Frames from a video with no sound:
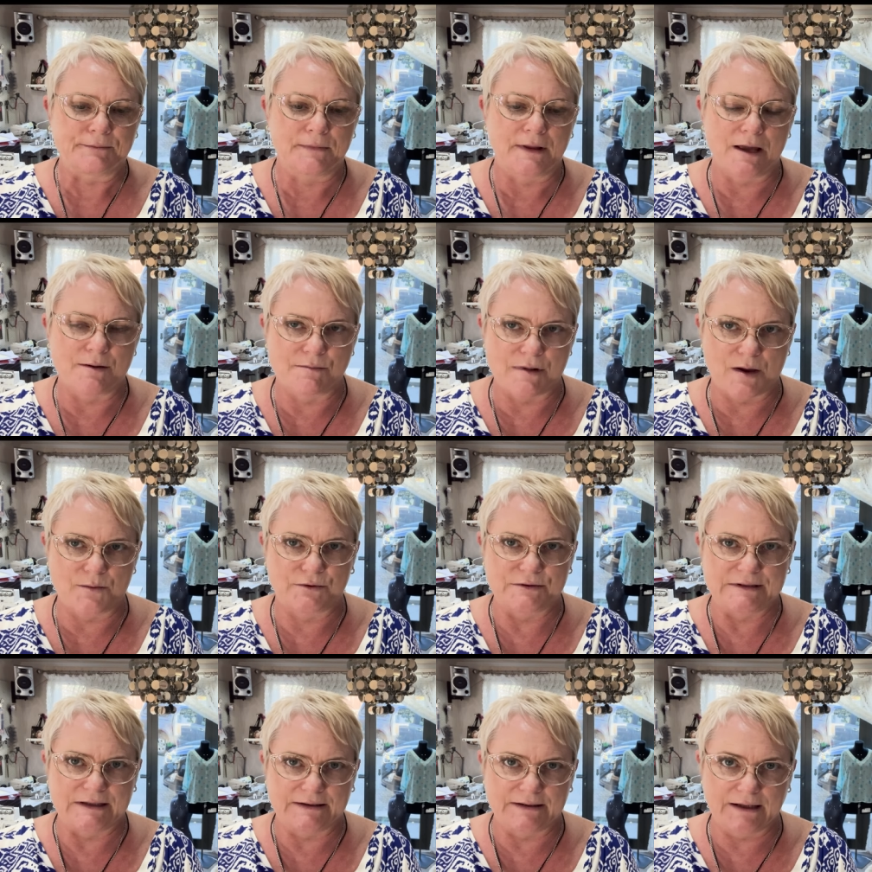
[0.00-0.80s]
And
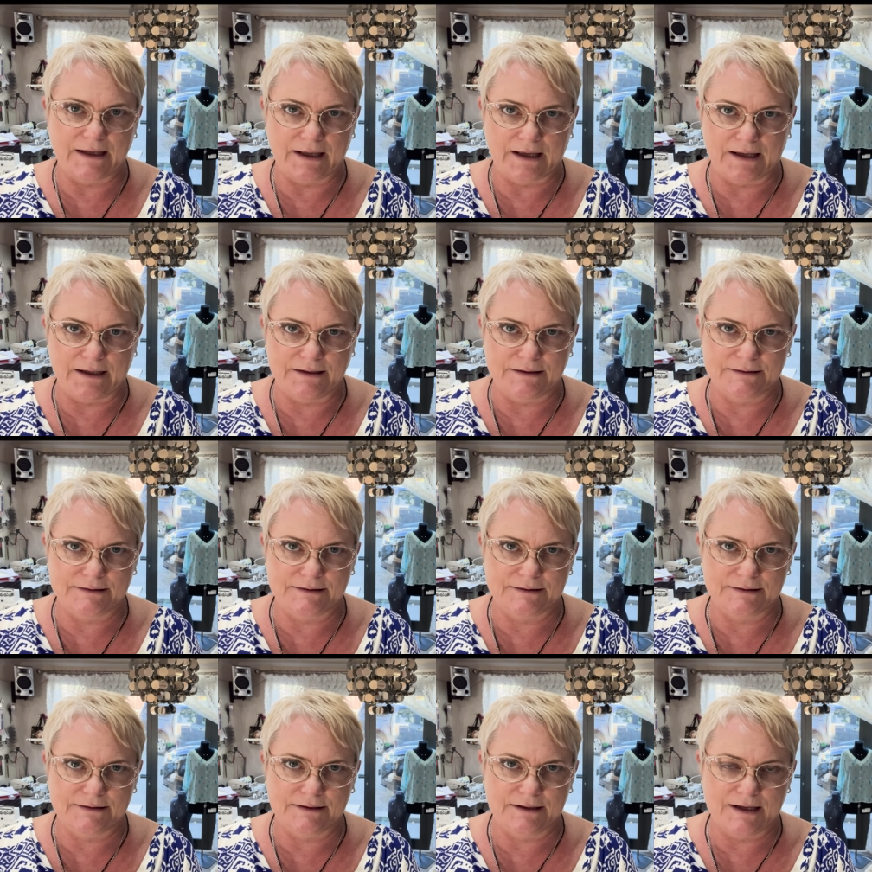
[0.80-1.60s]
Mabel's at the
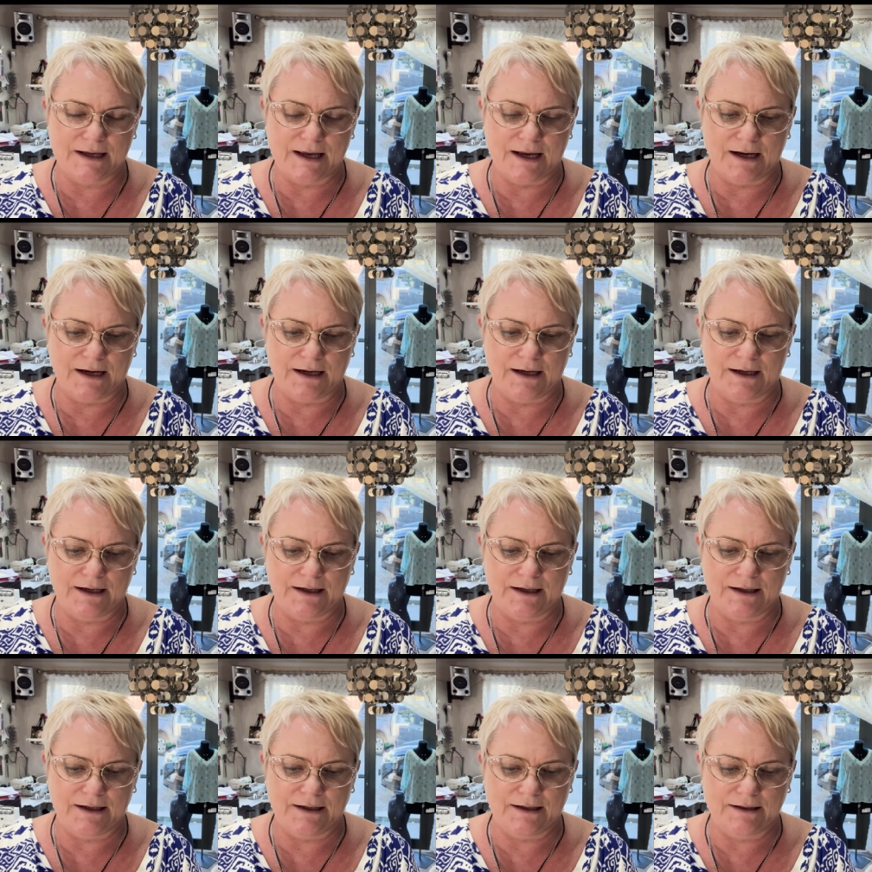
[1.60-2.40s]
gate,
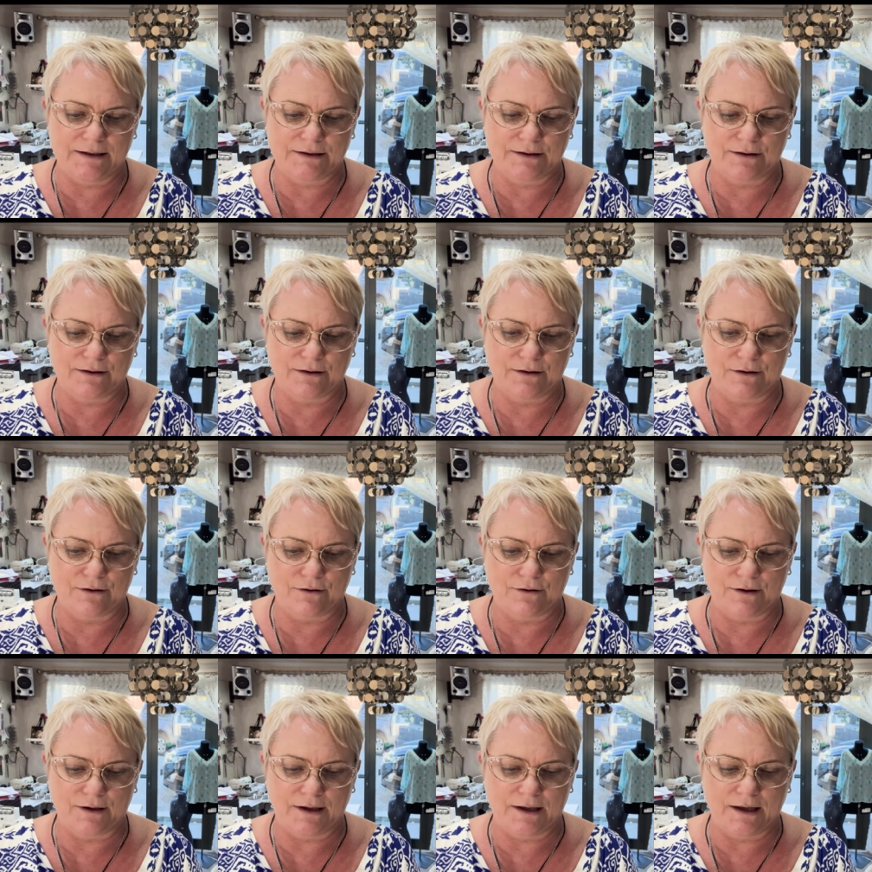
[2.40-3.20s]
and
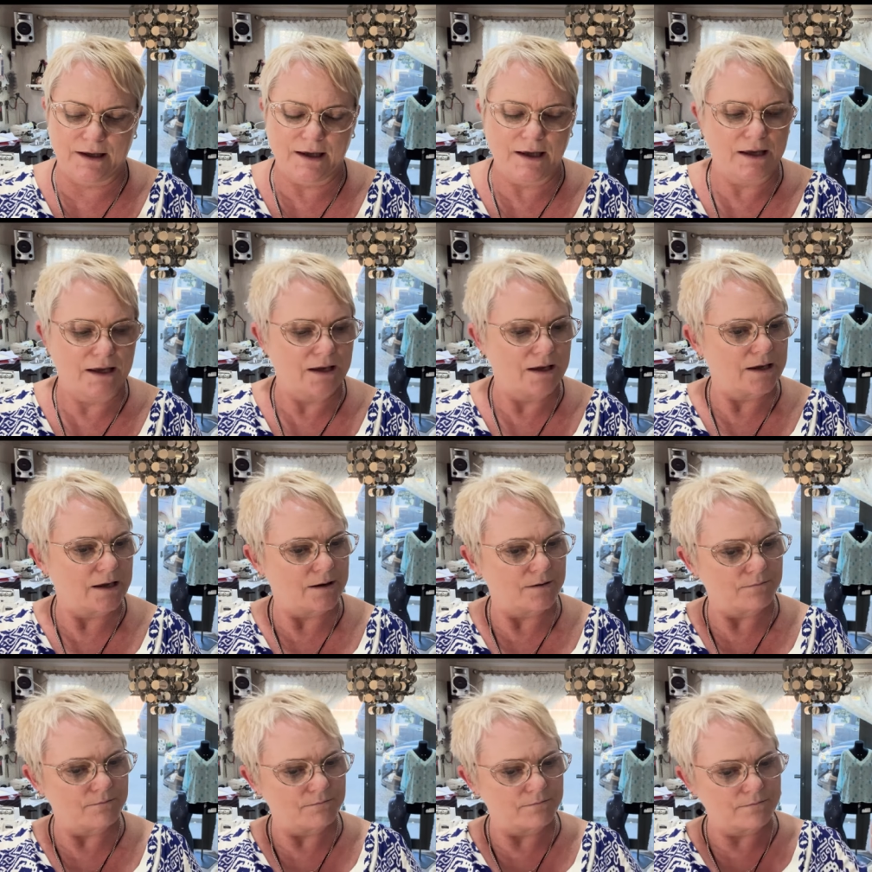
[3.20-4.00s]
I
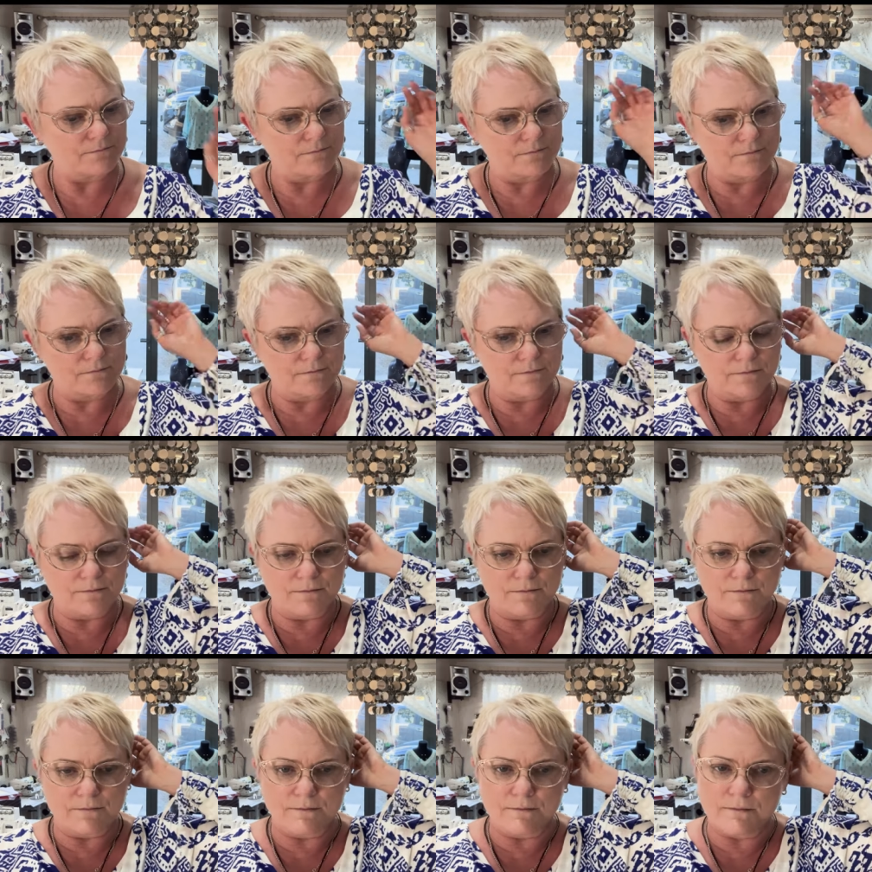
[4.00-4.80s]

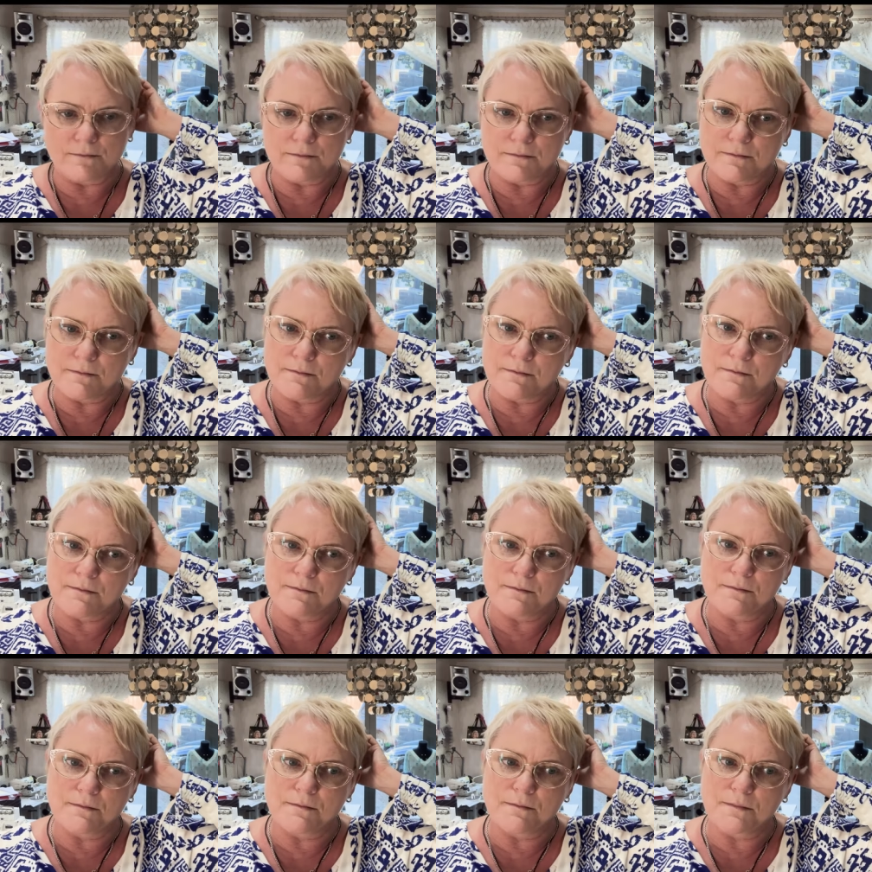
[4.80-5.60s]

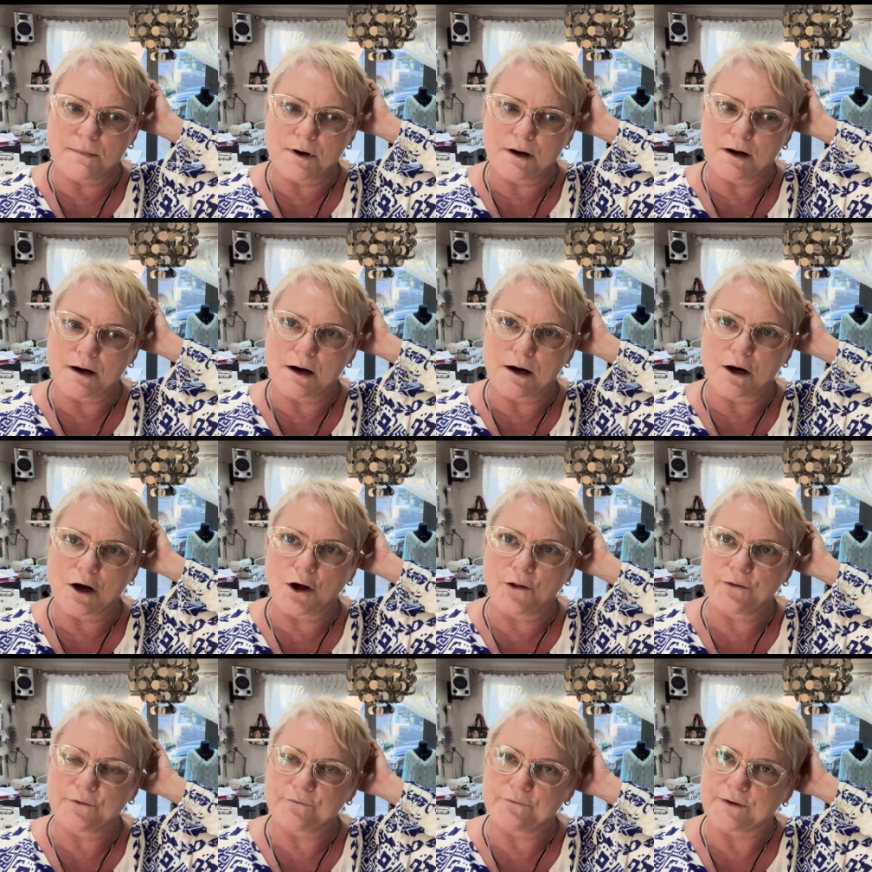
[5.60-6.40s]
am
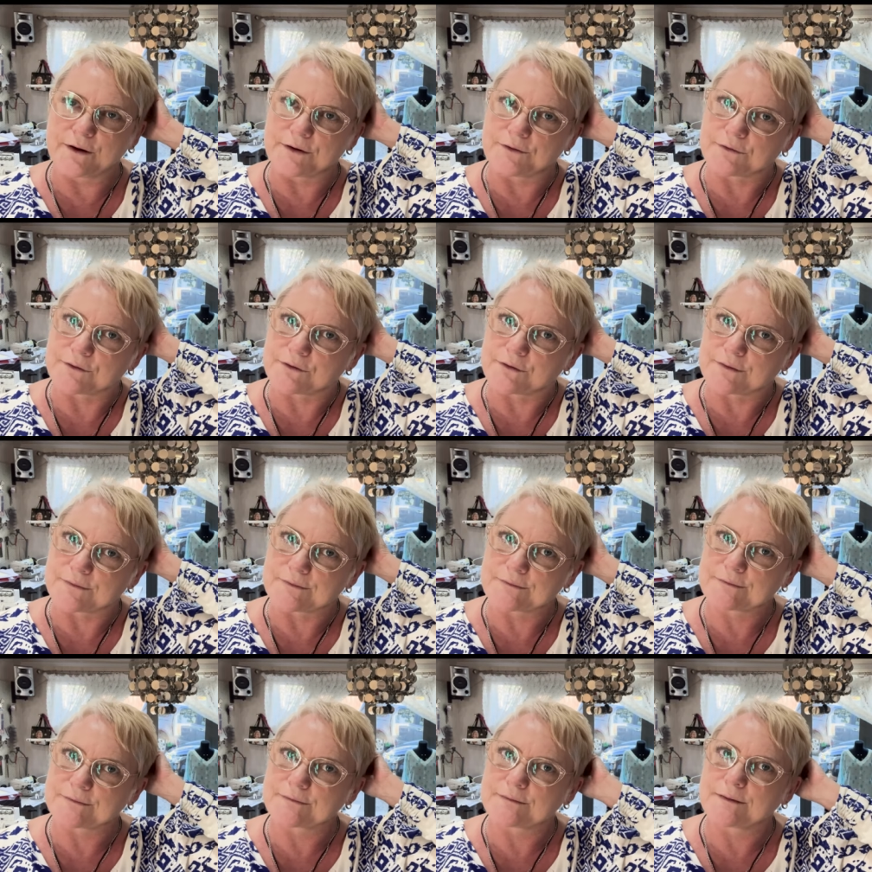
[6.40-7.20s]
on the phone to
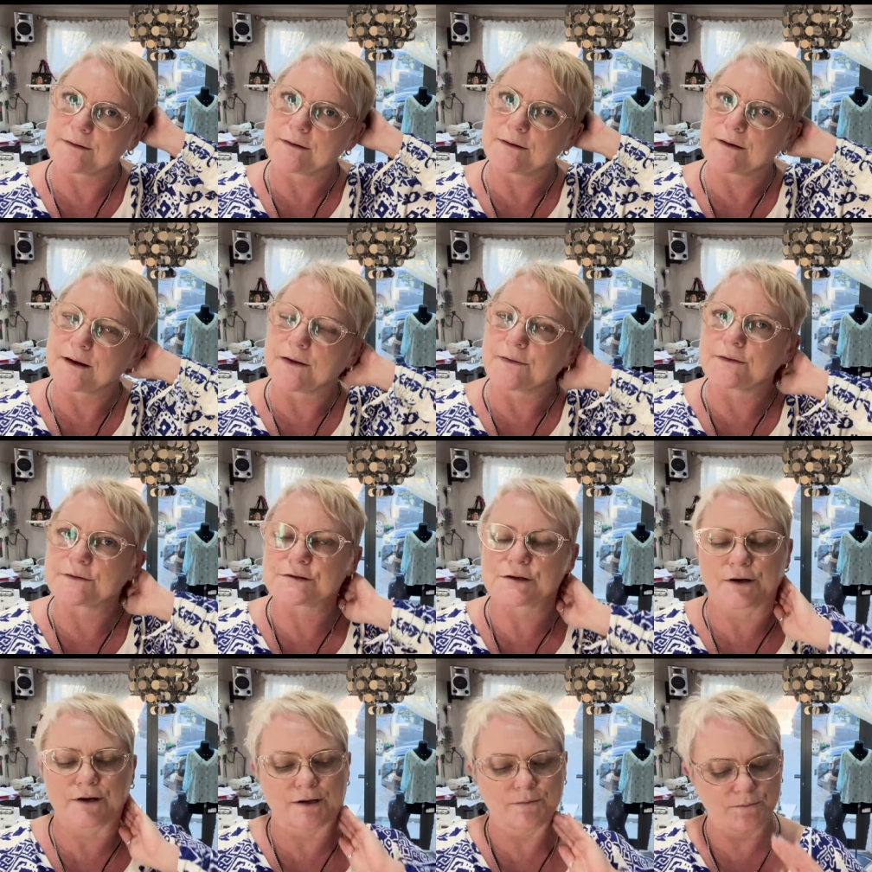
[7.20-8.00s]
Chris at the
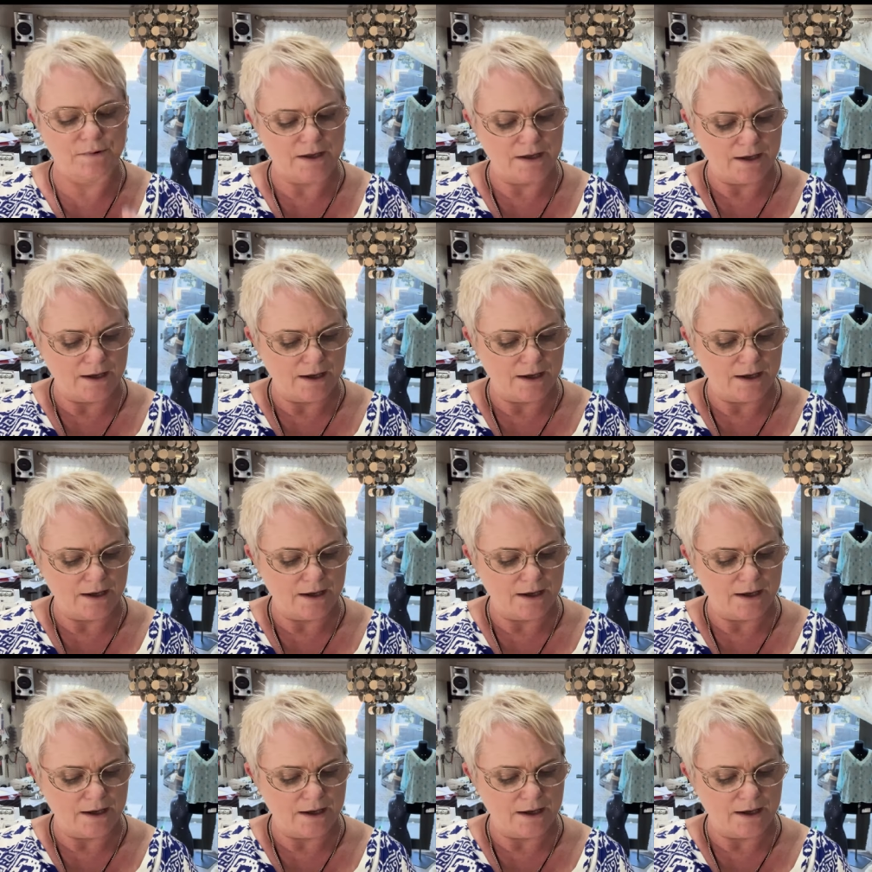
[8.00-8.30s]
time,